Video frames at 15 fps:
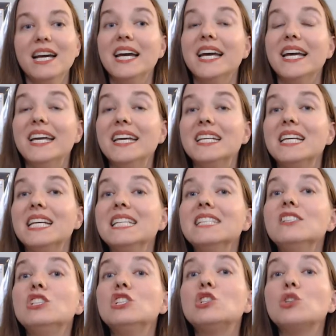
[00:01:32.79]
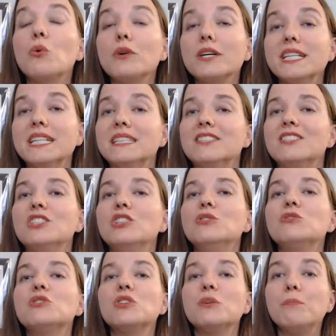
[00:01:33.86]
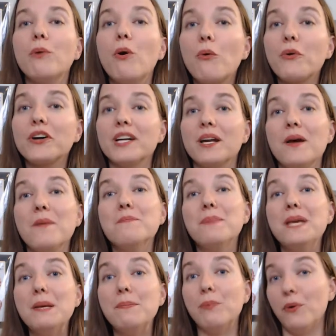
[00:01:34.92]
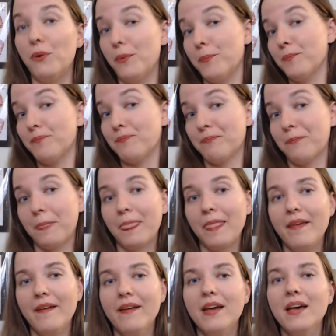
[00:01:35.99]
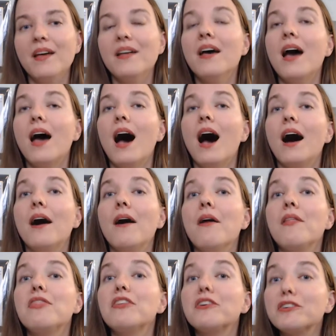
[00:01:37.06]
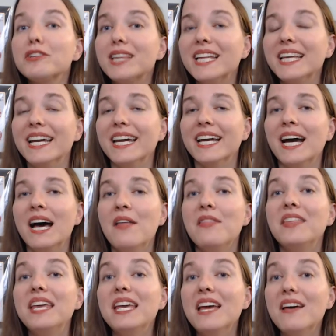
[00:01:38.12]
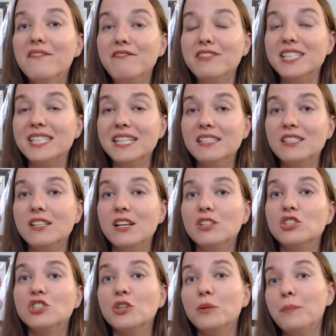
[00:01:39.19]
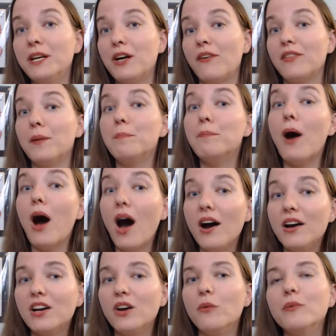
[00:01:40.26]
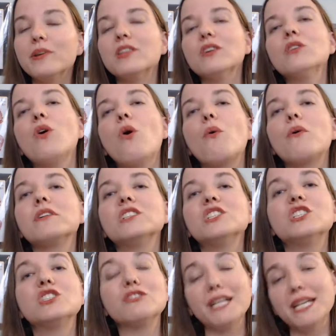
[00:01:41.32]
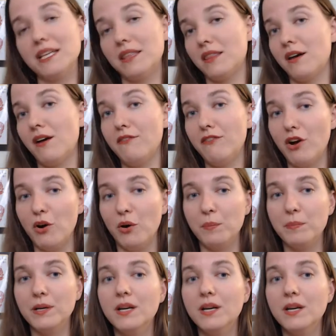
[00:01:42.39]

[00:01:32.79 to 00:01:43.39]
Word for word: It is stories to support people. Uh, thirdly, the emphasis should be on the punk with a core strength of hope.